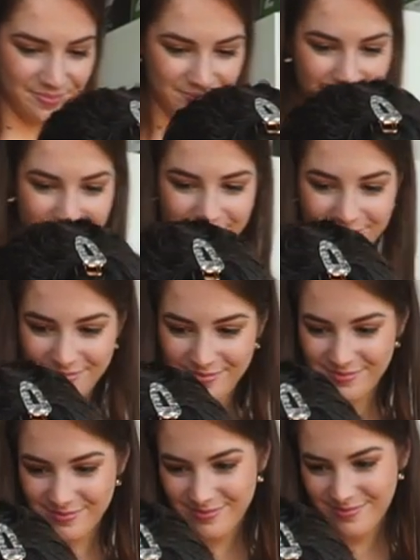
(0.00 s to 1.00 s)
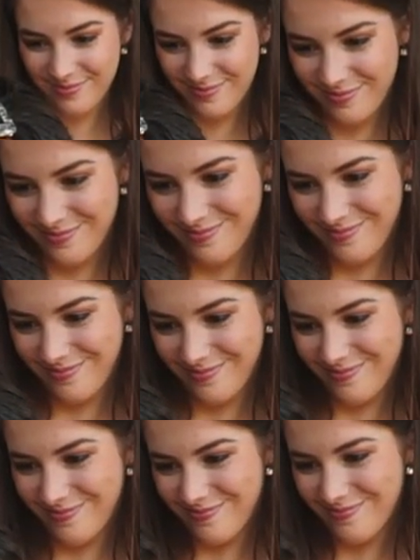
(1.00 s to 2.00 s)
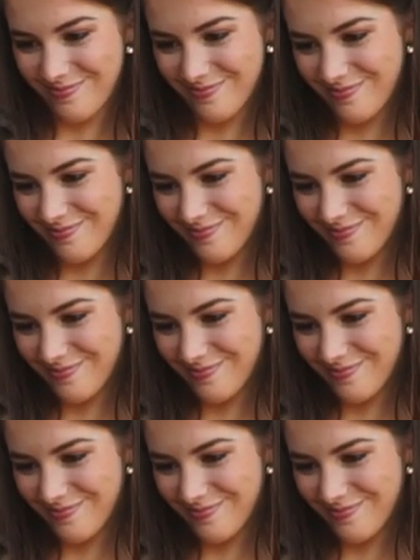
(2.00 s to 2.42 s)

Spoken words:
(silent)